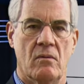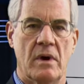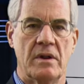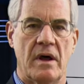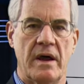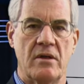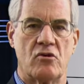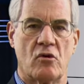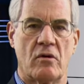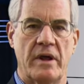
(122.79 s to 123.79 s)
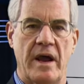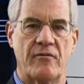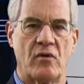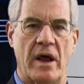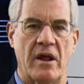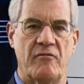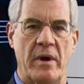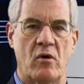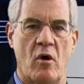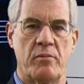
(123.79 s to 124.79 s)
One night, shortly after I left
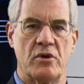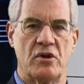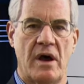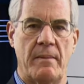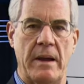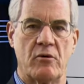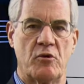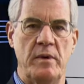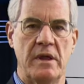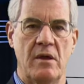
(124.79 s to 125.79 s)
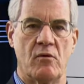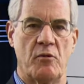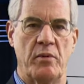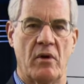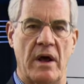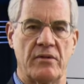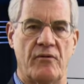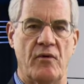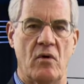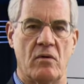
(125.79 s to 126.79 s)
my corporate job, I was speaking with Bill on the
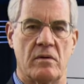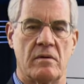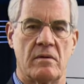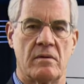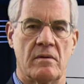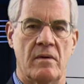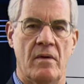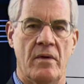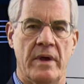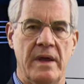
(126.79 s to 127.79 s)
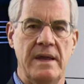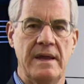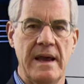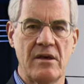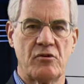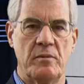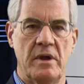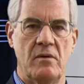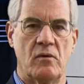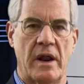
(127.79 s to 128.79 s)
phone. He asked
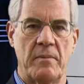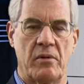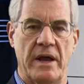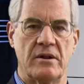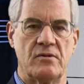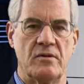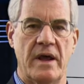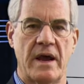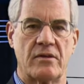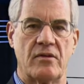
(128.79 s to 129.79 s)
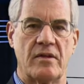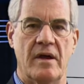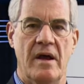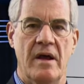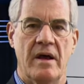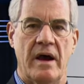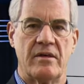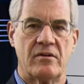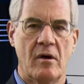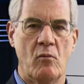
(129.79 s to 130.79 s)
me what I planned to do next. I
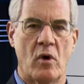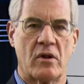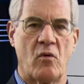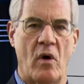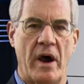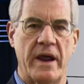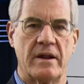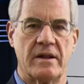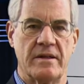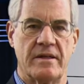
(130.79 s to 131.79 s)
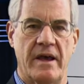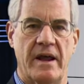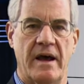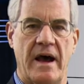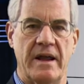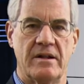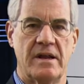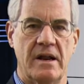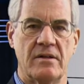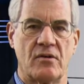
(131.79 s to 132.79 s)
somewhat quietly said I
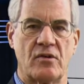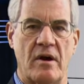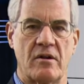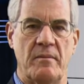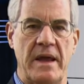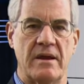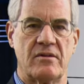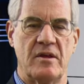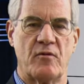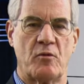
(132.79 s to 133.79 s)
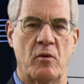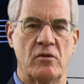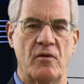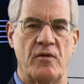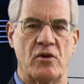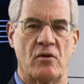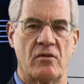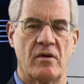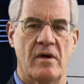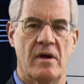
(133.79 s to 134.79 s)
intended to start a magazine for sports officials.